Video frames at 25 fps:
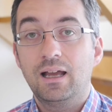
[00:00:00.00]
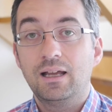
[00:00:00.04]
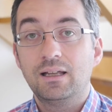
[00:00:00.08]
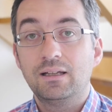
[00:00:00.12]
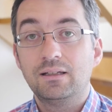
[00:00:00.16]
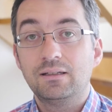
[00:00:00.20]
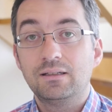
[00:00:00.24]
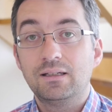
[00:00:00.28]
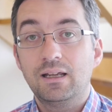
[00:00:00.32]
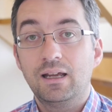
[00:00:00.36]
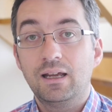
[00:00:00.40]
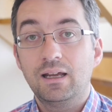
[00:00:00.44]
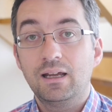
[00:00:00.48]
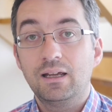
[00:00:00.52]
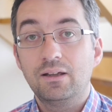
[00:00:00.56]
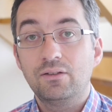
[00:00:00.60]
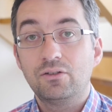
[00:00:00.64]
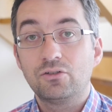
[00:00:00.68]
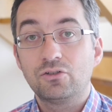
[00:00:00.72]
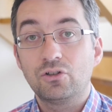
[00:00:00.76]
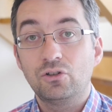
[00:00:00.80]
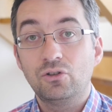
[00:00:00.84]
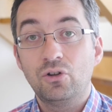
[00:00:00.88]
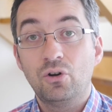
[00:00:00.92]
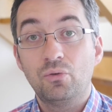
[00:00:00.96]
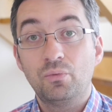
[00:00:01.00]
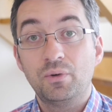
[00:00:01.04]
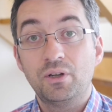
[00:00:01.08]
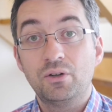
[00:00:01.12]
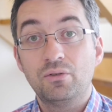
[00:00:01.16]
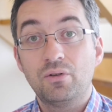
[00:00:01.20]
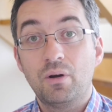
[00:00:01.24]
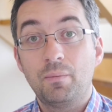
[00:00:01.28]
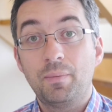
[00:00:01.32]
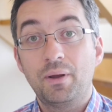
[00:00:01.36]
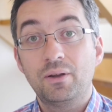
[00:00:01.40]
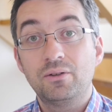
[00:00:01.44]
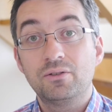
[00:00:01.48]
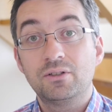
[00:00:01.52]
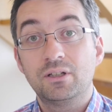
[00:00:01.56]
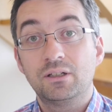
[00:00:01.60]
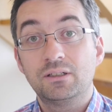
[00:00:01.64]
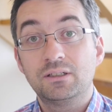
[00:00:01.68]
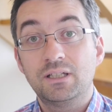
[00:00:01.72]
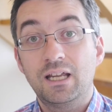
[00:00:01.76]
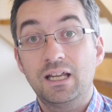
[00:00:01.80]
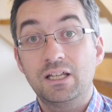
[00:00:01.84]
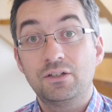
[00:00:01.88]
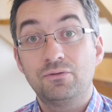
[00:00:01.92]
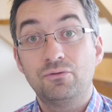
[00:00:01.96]
and there's a lot we know about
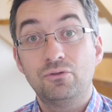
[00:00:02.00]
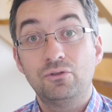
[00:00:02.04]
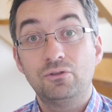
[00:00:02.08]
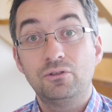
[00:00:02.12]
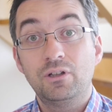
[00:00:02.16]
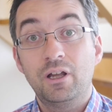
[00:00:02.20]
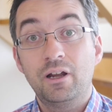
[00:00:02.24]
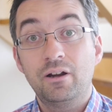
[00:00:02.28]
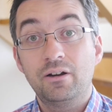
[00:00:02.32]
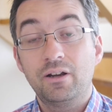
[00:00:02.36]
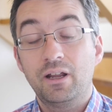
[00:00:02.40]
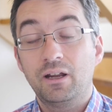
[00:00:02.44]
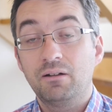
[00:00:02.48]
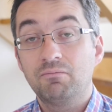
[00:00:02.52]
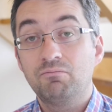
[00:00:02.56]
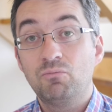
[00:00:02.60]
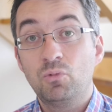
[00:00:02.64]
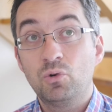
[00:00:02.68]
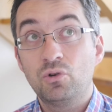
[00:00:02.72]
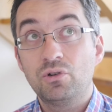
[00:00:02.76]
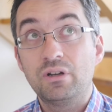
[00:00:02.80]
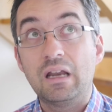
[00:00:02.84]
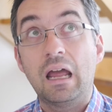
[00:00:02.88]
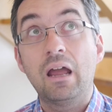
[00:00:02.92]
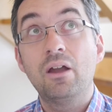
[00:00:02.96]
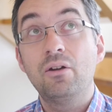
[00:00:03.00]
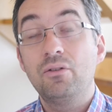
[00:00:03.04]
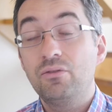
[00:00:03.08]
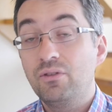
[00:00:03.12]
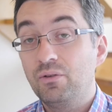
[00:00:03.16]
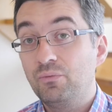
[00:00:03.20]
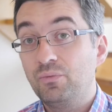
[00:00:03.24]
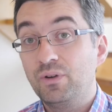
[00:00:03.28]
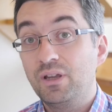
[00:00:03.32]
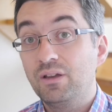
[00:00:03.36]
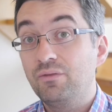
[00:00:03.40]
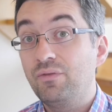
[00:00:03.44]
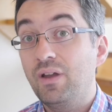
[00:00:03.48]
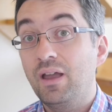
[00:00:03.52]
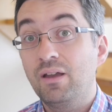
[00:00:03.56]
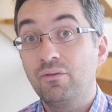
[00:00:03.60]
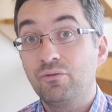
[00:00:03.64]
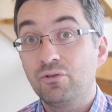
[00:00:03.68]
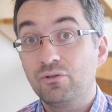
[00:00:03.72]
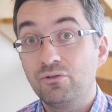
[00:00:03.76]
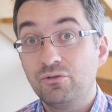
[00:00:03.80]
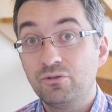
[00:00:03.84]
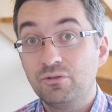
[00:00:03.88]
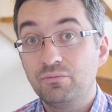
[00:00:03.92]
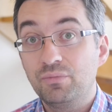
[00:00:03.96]
successful learning, more now than we have
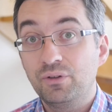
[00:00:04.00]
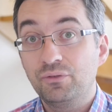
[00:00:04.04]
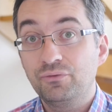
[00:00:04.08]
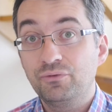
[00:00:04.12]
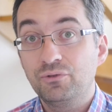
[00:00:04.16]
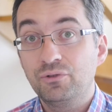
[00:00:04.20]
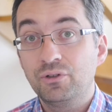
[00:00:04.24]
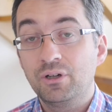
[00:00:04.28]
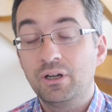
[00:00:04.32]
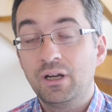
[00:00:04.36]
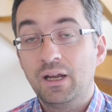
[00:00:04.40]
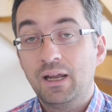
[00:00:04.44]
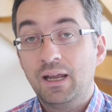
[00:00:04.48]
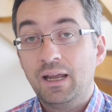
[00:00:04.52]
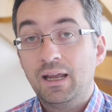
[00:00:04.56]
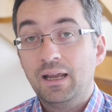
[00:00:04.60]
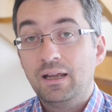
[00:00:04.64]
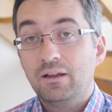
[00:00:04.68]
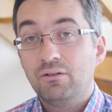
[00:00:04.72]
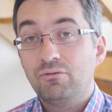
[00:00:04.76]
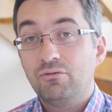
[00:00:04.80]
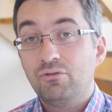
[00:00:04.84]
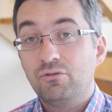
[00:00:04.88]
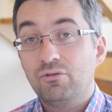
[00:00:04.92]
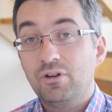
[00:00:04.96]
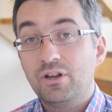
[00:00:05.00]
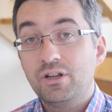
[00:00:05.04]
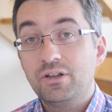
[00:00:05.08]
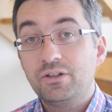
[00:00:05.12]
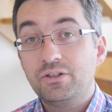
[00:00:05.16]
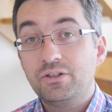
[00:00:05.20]
ever known before. The